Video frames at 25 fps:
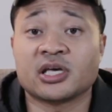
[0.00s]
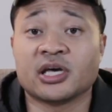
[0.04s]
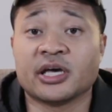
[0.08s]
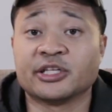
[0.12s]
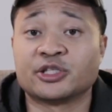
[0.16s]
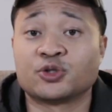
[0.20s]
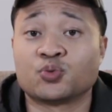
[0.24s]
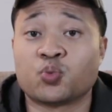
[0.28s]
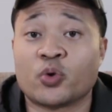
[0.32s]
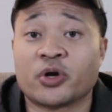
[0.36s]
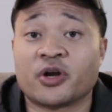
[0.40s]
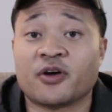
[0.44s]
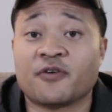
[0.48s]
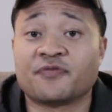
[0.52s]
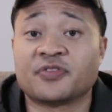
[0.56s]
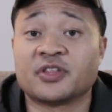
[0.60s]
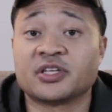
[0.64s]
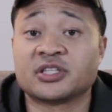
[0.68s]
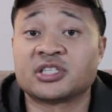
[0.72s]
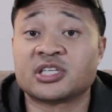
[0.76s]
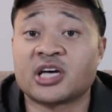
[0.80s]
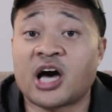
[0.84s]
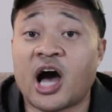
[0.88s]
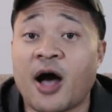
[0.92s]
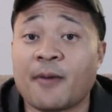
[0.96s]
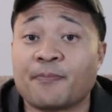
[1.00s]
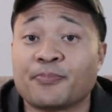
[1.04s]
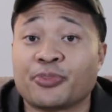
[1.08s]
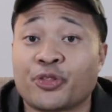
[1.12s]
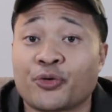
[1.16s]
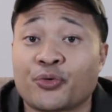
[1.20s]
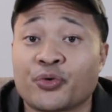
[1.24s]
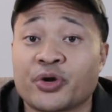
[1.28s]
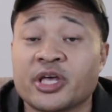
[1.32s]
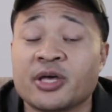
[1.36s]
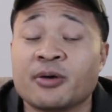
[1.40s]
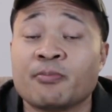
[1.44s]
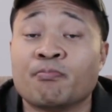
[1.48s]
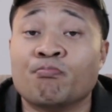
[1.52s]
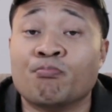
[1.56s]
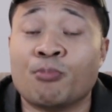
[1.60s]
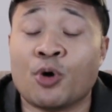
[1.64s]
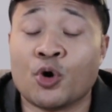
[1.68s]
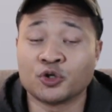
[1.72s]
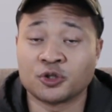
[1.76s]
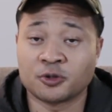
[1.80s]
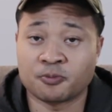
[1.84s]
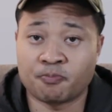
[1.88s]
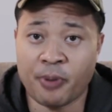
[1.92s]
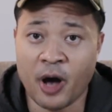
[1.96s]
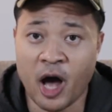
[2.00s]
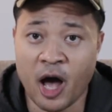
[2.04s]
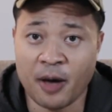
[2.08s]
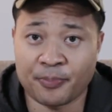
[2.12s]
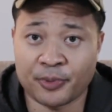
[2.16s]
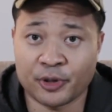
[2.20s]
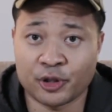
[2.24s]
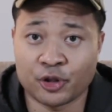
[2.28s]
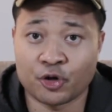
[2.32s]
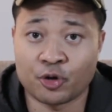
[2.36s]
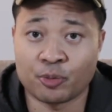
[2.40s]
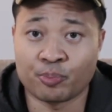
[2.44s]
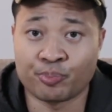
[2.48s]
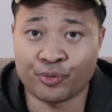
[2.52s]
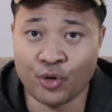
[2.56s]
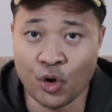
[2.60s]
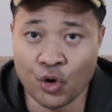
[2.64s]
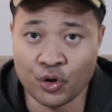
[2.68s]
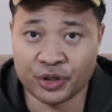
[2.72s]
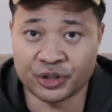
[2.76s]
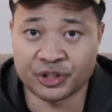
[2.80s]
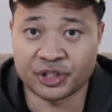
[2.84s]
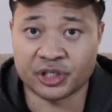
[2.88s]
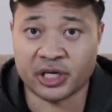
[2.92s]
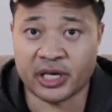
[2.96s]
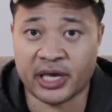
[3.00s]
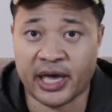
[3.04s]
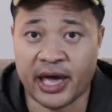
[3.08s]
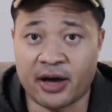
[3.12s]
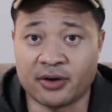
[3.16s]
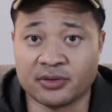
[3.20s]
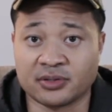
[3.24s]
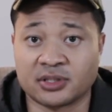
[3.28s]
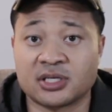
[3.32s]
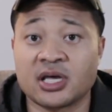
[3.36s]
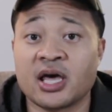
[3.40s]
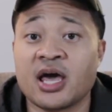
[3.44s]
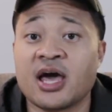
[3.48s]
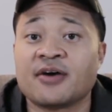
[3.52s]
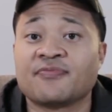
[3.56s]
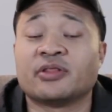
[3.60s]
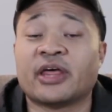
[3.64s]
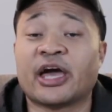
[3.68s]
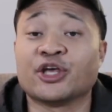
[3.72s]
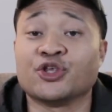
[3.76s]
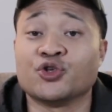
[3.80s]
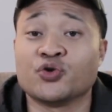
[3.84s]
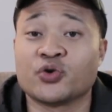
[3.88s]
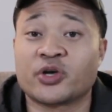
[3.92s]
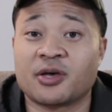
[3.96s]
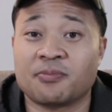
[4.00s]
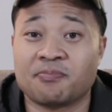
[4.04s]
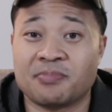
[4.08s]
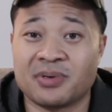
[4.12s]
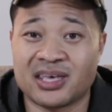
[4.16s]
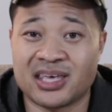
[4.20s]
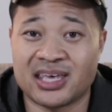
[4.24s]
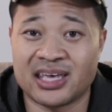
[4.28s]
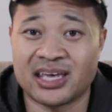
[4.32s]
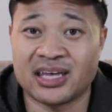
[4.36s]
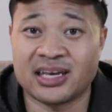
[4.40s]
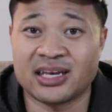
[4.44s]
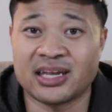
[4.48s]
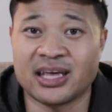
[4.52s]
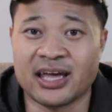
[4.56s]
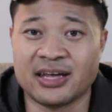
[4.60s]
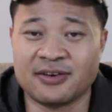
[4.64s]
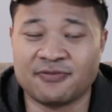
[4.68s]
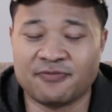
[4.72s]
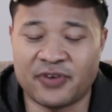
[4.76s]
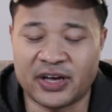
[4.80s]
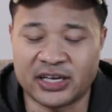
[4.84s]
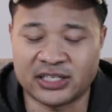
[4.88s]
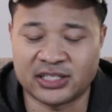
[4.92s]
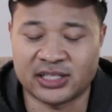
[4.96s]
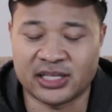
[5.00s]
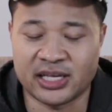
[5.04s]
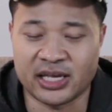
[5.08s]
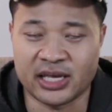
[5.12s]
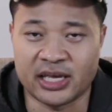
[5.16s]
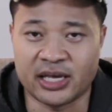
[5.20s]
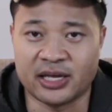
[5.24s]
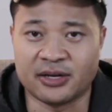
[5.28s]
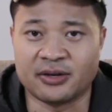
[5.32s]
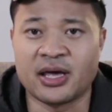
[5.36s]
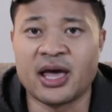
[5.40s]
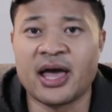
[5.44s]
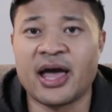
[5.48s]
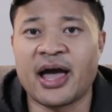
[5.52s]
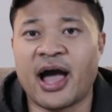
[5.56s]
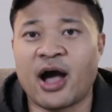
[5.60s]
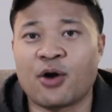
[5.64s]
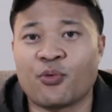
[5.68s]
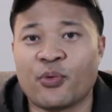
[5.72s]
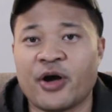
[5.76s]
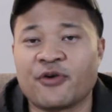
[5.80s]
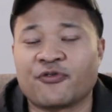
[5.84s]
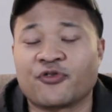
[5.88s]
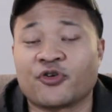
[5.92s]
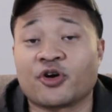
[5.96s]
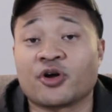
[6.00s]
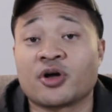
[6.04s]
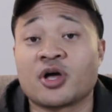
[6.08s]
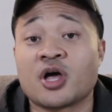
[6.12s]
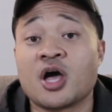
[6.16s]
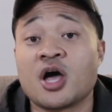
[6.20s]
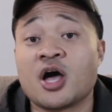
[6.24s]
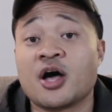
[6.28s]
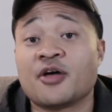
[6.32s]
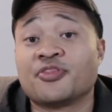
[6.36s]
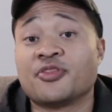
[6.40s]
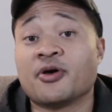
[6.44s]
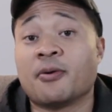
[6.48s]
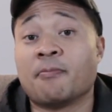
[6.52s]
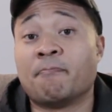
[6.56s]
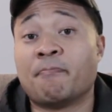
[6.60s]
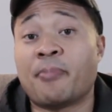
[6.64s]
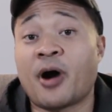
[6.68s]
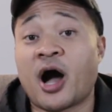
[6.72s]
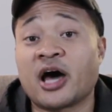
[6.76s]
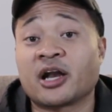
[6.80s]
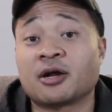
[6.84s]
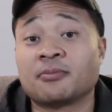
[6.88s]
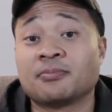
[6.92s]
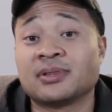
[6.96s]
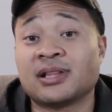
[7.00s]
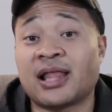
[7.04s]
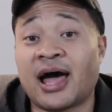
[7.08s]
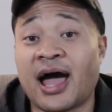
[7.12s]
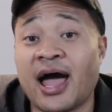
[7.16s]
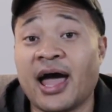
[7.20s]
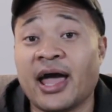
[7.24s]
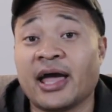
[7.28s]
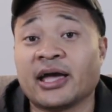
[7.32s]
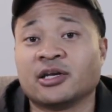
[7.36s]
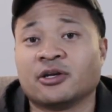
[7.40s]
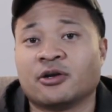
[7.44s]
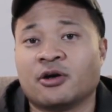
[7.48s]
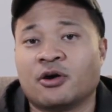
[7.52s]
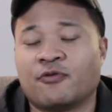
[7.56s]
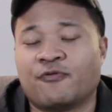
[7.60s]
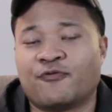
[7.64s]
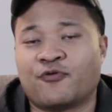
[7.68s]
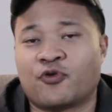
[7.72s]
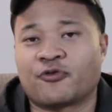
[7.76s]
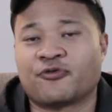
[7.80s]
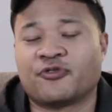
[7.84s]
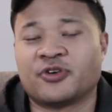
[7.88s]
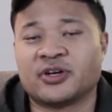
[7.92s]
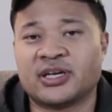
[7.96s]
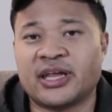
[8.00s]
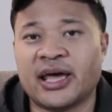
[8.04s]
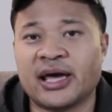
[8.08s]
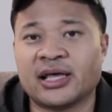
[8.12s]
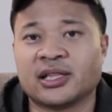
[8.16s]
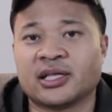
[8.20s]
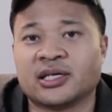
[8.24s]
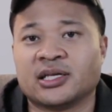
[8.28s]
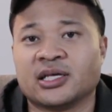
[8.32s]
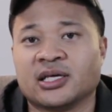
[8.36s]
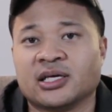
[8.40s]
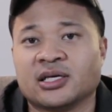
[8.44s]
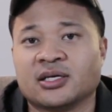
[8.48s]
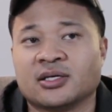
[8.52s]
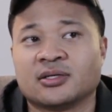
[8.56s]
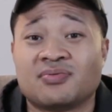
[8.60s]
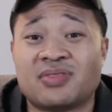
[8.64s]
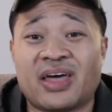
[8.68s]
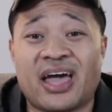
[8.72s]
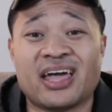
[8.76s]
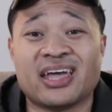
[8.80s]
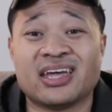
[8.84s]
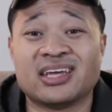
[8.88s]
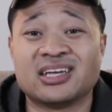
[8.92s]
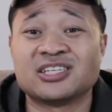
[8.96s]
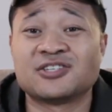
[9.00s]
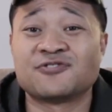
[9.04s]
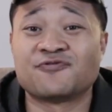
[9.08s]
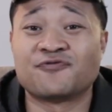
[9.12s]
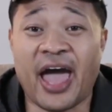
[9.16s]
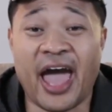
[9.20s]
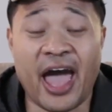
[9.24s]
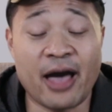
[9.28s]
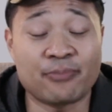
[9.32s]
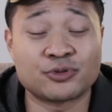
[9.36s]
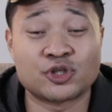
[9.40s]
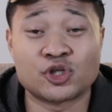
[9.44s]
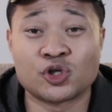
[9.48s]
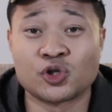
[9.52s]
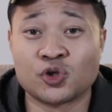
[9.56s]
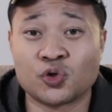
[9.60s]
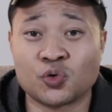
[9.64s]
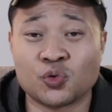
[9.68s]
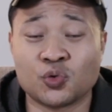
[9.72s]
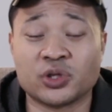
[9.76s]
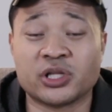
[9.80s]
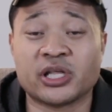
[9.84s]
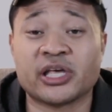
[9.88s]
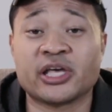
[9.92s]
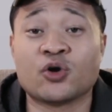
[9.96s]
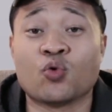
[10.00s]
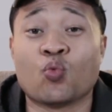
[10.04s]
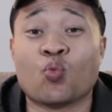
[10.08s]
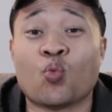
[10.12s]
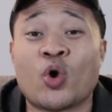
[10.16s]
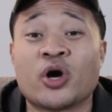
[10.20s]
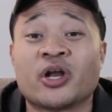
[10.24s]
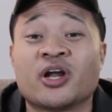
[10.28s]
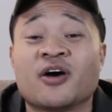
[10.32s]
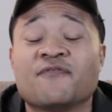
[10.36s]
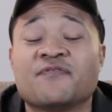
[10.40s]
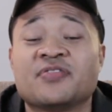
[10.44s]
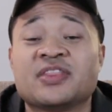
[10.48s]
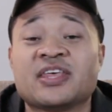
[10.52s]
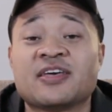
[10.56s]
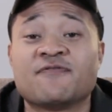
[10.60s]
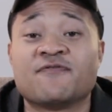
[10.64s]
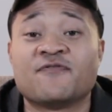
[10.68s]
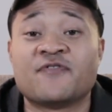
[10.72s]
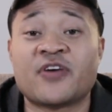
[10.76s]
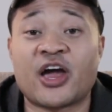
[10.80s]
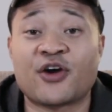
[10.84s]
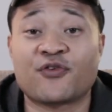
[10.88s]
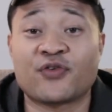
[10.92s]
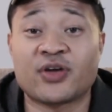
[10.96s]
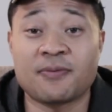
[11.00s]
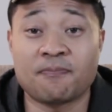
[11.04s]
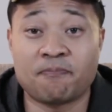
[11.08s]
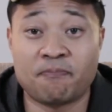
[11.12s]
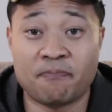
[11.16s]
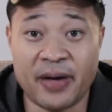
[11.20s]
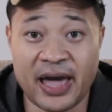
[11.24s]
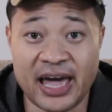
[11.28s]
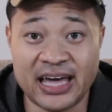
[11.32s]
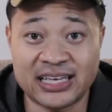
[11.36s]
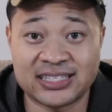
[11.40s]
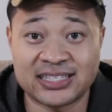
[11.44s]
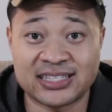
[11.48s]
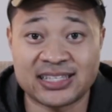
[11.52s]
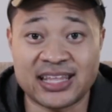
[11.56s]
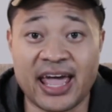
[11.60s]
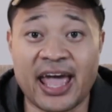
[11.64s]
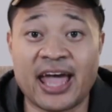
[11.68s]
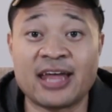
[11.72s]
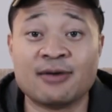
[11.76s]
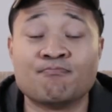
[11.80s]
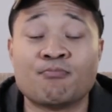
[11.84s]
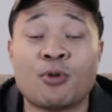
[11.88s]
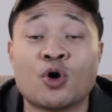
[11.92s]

it's one of the top 3 most popular brokerage accounts that you can begin investing in. However, the bottom line for Fidelity, that it is absolutely one of the very best and